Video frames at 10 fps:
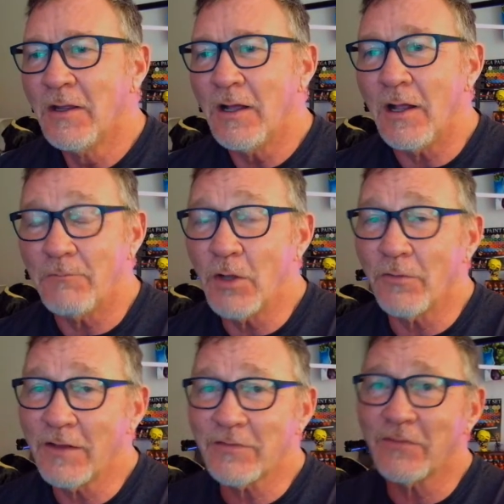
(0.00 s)
No,
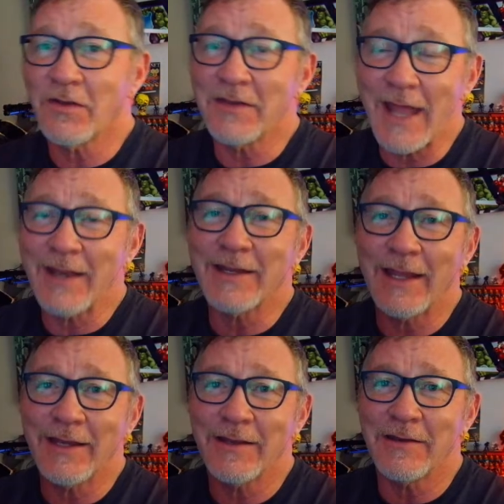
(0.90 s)
this is a
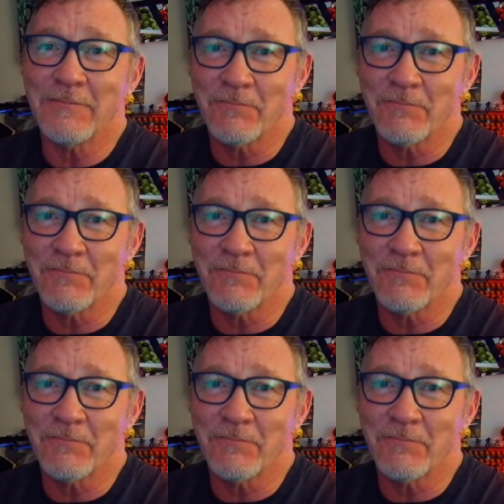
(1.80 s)
dedicated